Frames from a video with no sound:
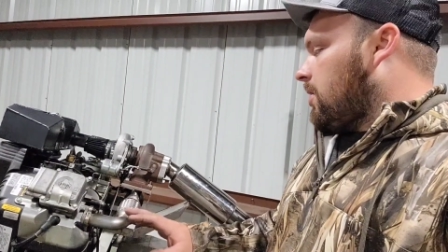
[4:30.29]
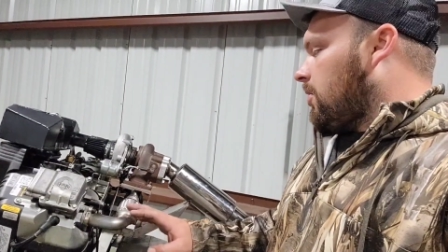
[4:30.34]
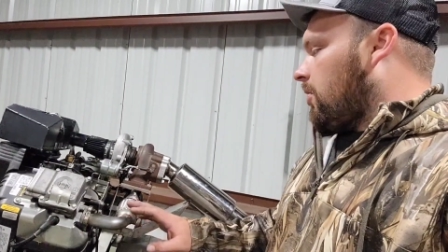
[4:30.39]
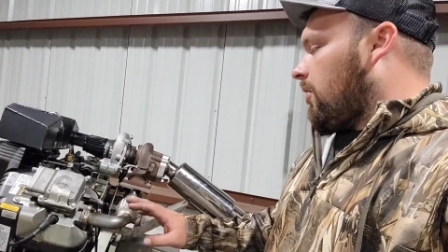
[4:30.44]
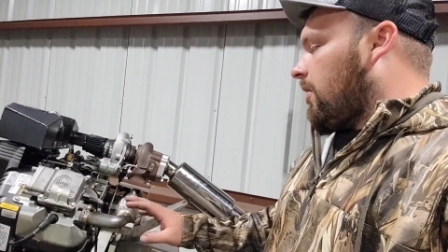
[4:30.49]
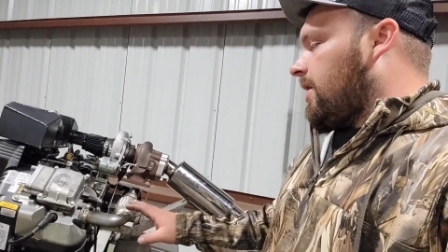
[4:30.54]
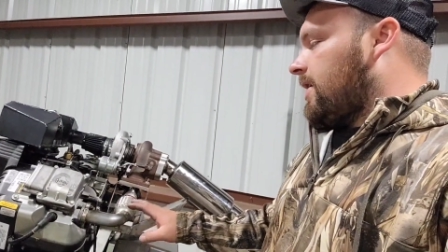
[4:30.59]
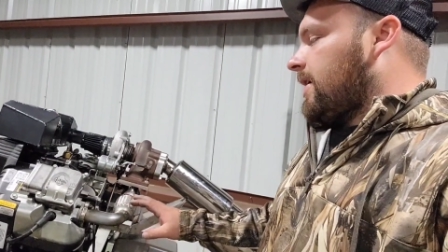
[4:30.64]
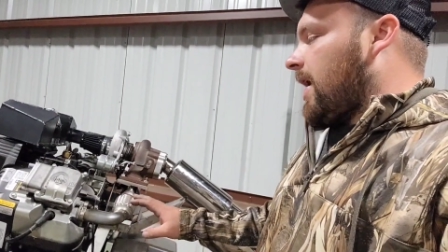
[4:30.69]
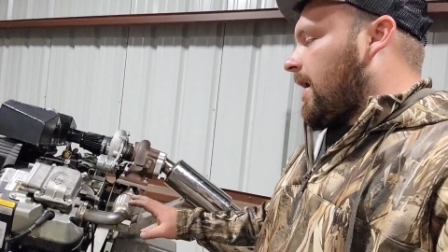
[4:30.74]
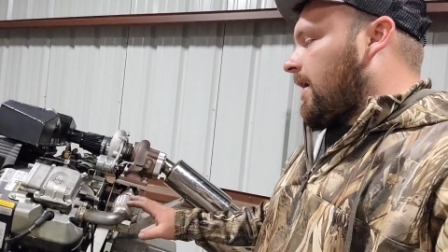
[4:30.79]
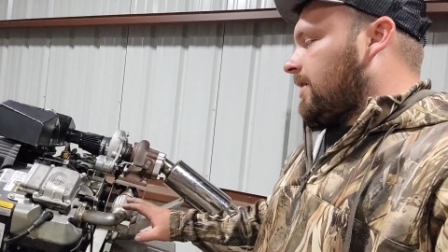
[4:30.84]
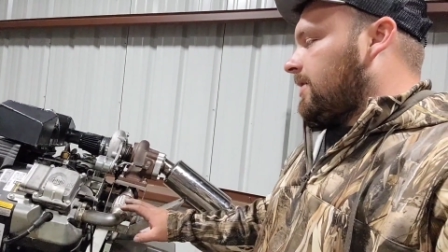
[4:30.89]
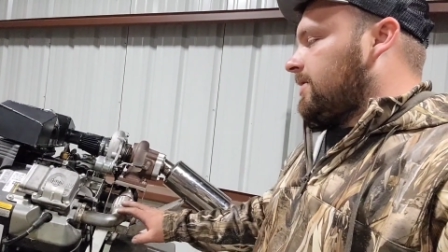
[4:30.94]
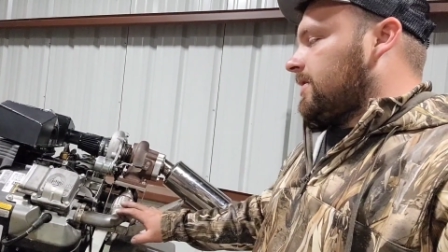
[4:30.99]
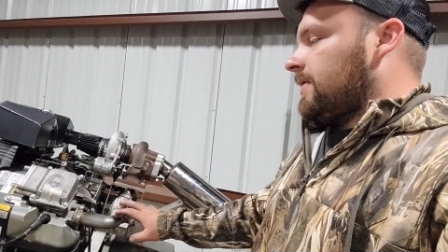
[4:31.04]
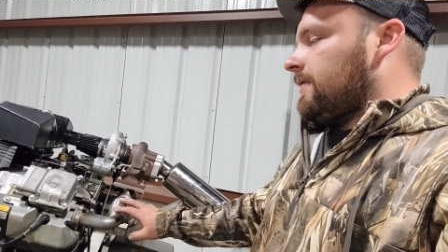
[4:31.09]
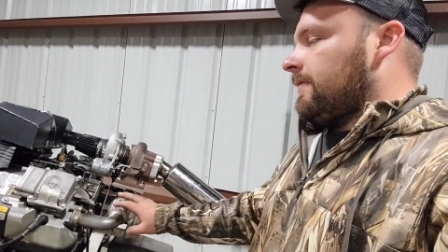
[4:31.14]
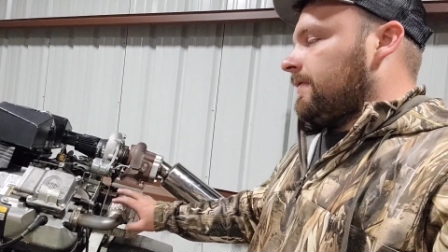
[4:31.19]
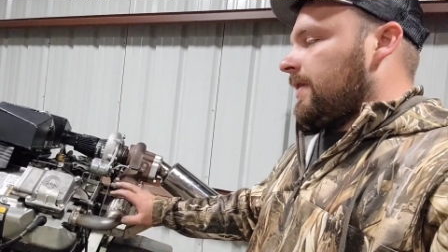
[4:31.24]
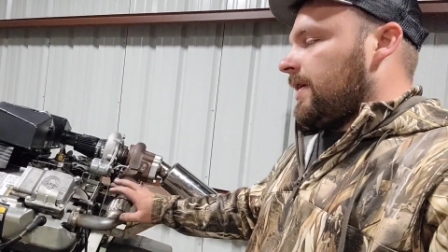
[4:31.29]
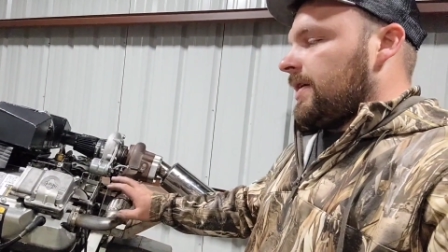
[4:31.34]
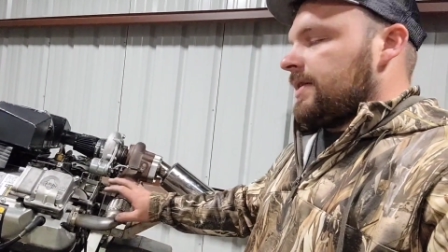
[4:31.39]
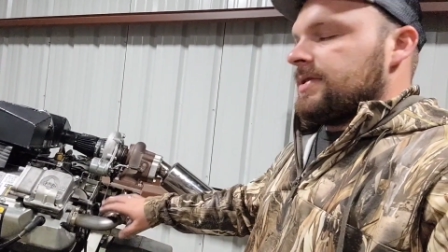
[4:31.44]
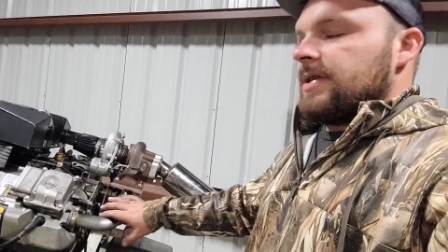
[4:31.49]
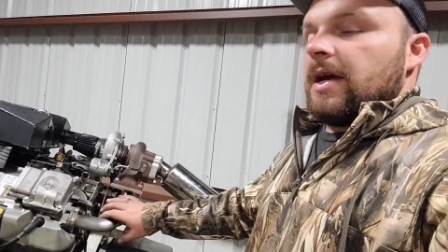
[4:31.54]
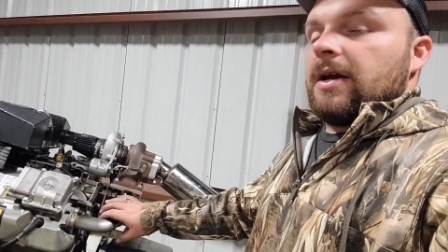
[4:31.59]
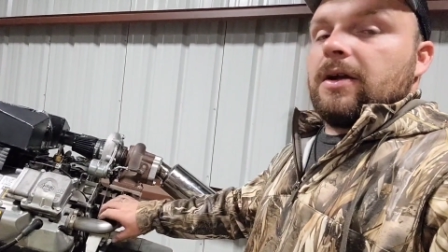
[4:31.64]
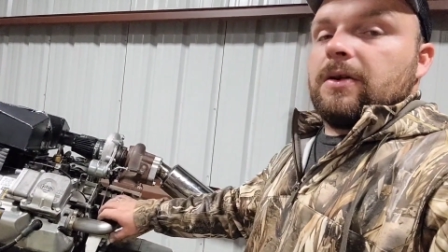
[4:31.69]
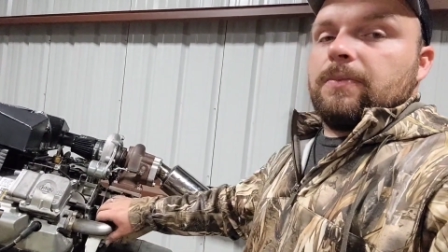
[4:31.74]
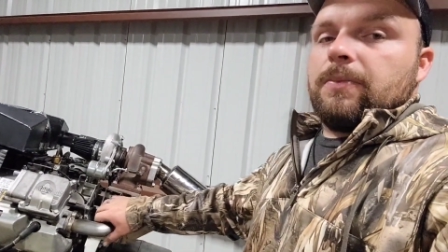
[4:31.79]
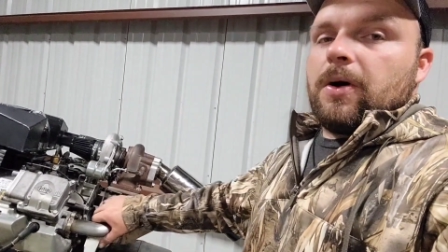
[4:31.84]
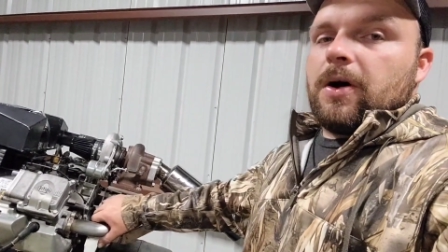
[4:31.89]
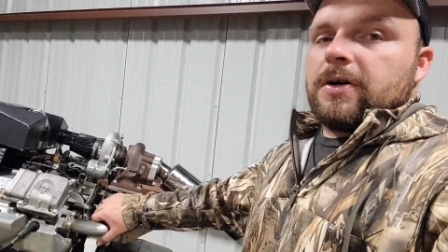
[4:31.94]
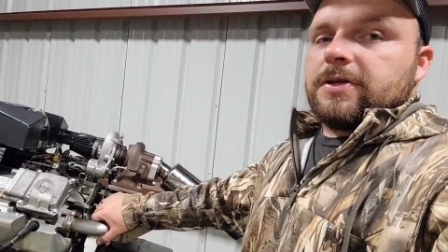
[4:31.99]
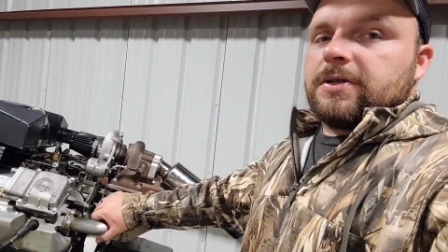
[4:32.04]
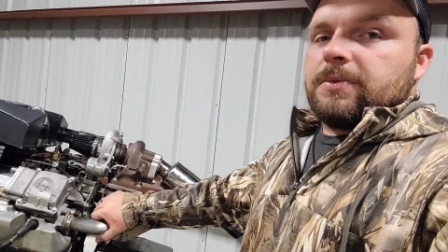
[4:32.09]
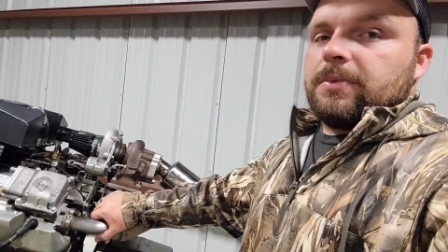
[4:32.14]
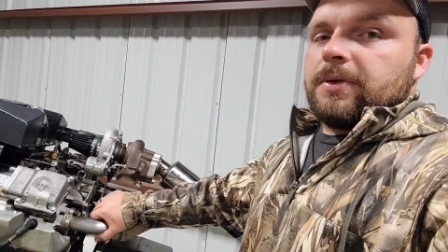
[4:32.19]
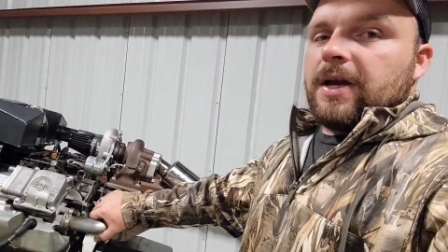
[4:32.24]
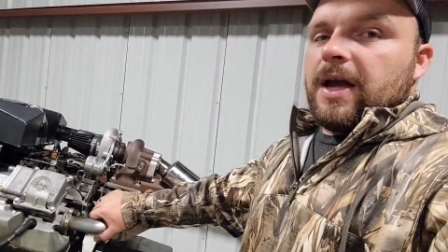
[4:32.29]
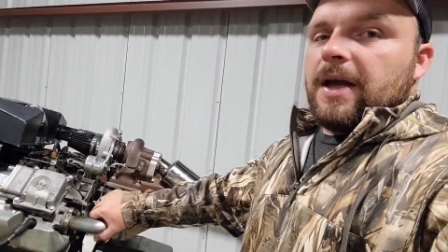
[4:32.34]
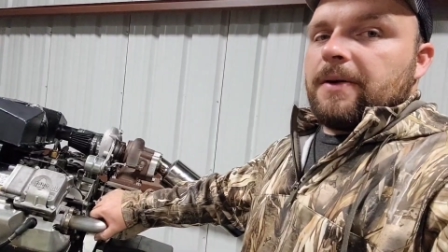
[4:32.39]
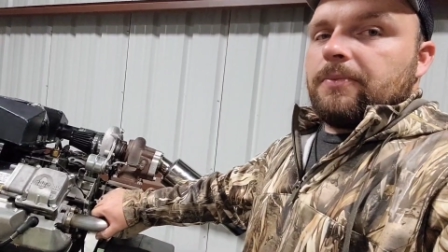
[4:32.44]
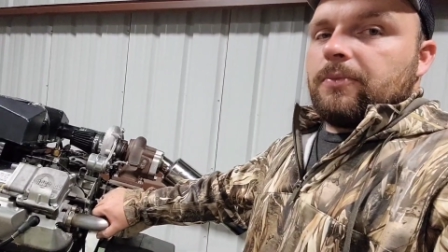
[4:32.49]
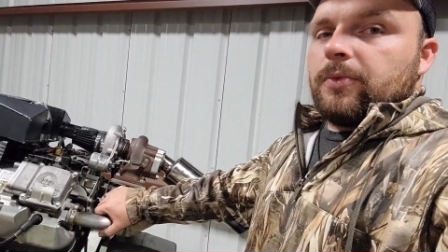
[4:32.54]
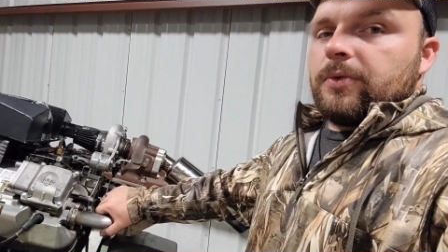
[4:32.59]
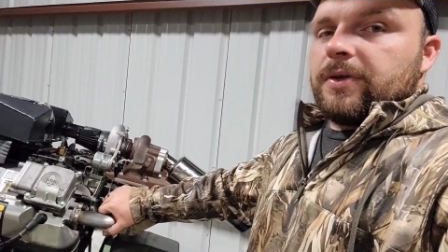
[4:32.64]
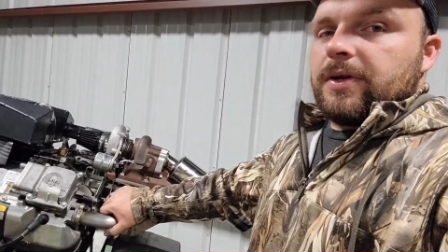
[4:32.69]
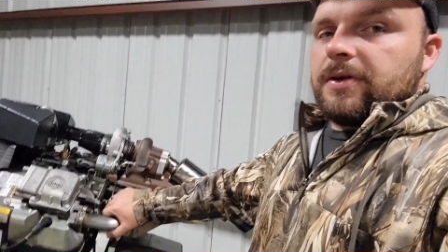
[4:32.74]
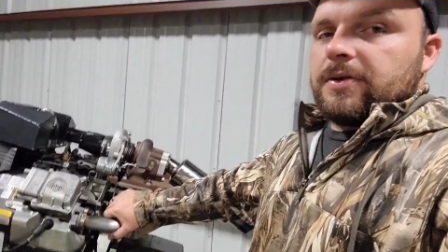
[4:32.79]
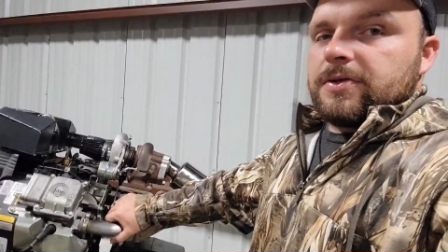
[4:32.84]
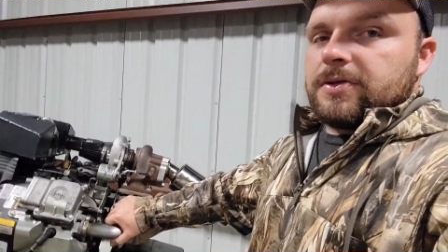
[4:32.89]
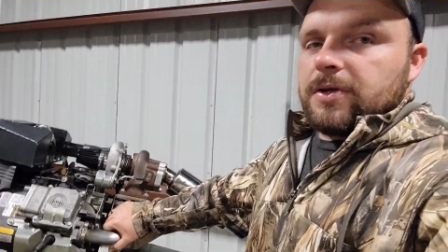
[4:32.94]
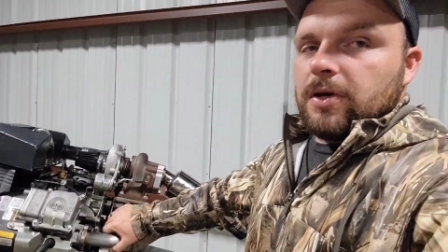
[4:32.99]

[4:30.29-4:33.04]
or any kind of defects that could possibly happen with here.